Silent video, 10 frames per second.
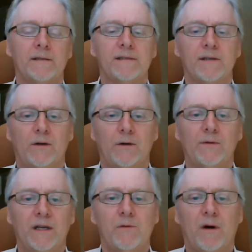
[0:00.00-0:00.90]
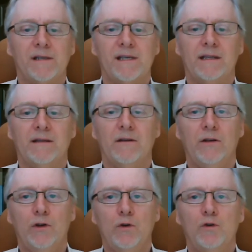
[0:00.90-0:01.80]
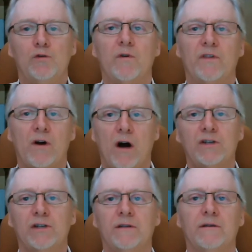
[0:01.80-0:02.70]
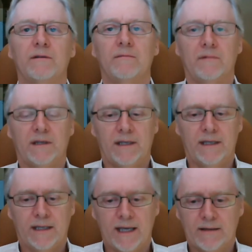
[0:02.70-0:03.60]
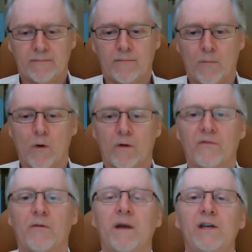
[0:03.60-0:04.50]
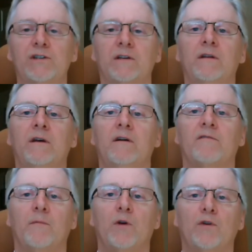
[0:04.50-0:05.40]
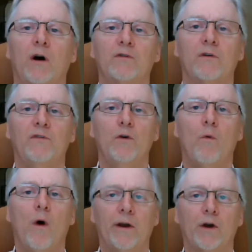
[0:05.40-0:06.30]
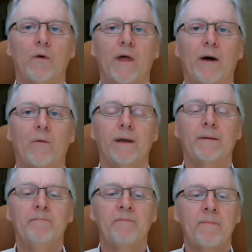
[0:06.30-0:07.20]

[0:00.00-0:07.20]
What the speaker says: So that's why I said use with caution. Get more information from your doctor if you want to go that way.